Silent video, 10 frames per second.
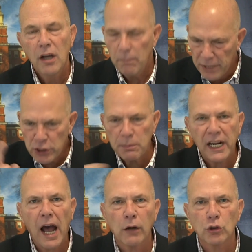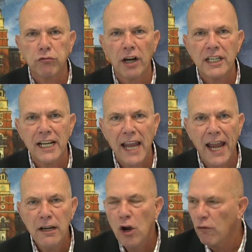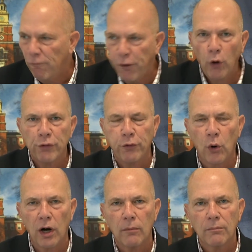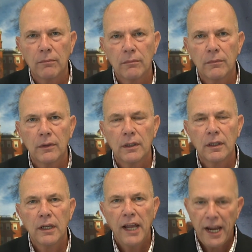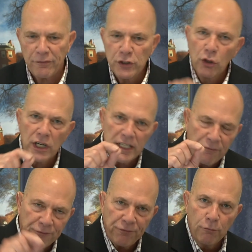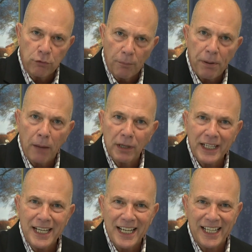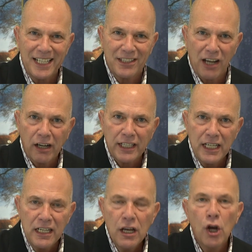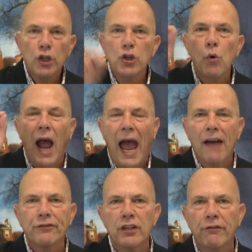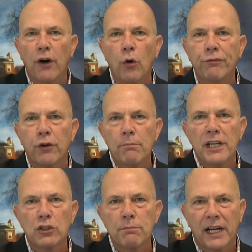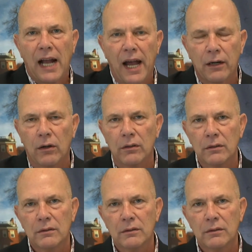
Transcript: Mitch McConnell's running again, vote for him. If you're a Republican in Kentucky, you have to vote for Mitch McConnell.